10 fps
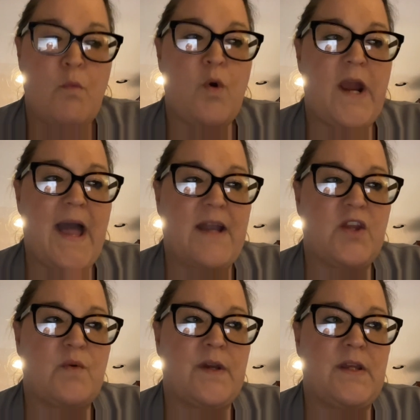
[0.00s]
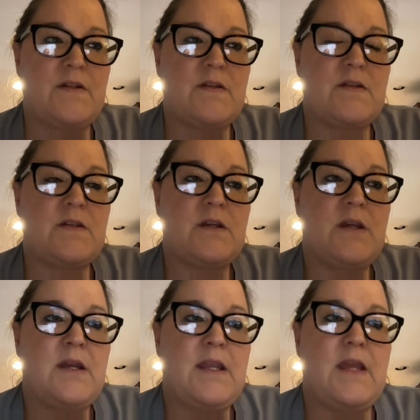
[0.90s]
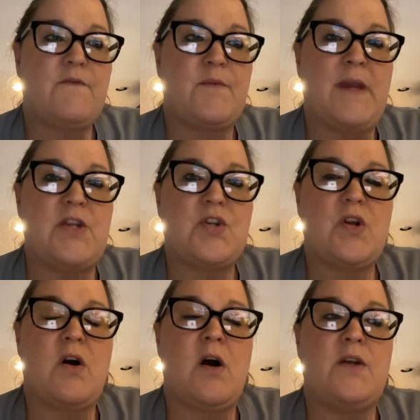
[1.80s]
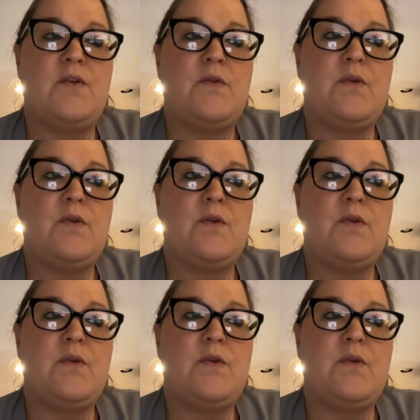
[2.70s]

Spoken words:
accurate information on